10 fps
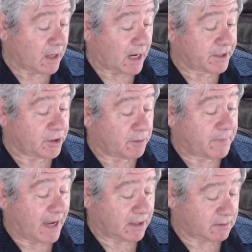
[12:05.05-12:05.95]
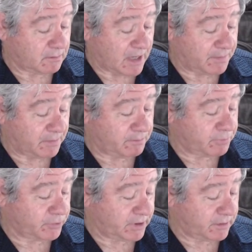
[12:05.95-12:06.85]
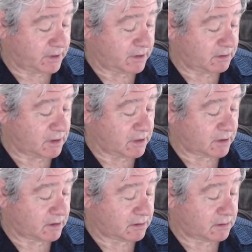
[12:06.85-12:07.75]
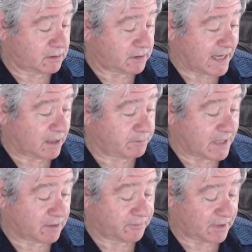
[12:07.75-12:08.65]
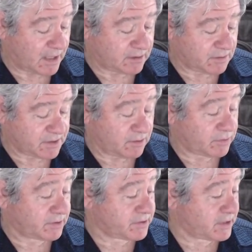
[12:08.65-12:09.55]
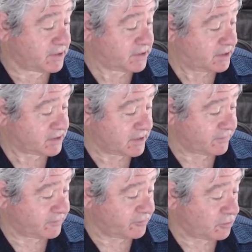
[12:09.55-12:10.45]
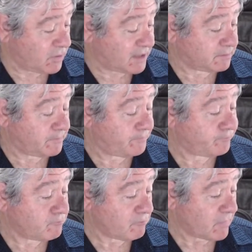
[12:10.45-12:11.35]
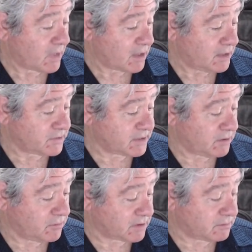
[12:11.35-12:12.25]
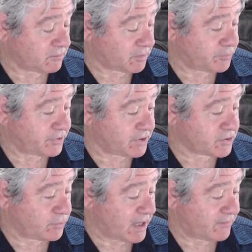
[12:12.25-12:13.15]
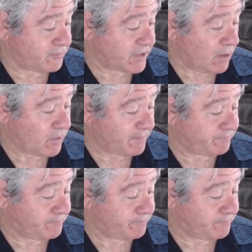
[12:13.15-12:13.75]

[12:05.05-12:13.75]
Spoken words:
I can go back and maybe put in the outbound flight and see what it says there, 741, and see what prediction we have for that one.